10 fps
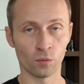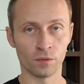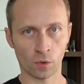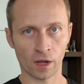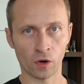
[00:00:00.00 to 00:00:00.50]

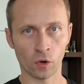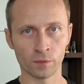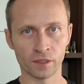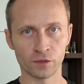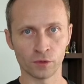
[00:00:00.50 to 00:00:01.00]
So I hope
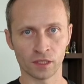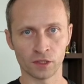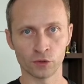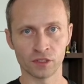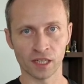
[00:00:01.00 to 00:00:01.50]
that you can
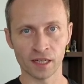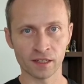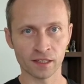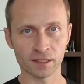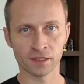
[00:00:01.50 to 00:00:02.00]
use these
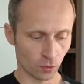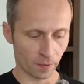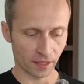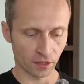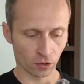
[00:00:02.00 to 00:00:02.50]
ideas to
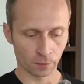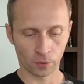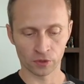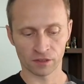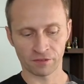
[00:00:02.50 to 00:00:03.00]
make your
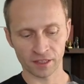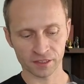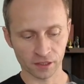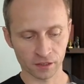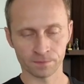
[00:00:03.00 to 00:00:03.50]
project
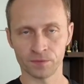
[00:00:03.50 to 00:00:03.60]
faster,